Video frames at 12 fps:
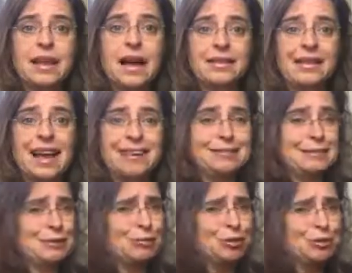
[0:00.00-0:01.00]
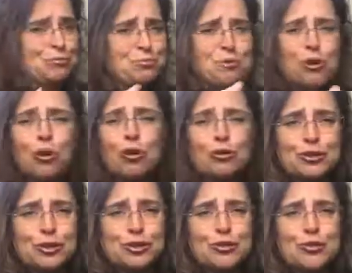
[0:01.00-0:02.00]
that
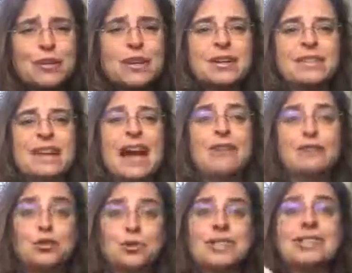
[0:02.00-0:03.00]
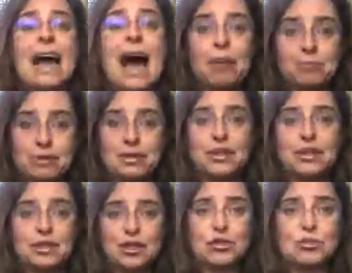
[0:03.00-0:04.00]
pulls you to have to adapt
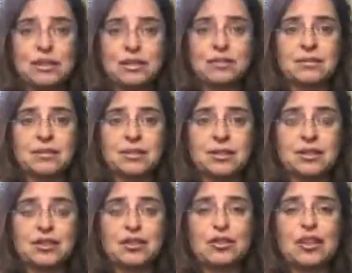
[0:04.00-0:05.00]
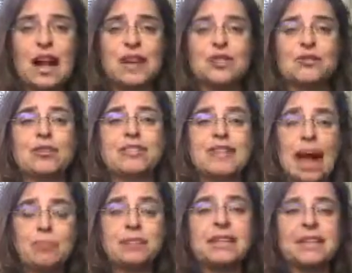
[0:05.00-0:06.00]
to it so that you are
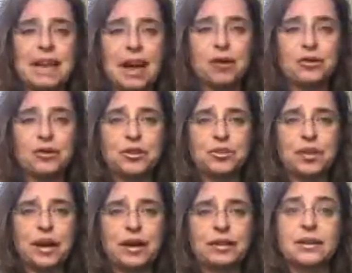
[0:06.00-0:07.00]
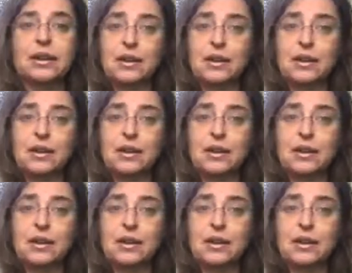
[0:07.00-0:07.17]
adapting in a healthier way?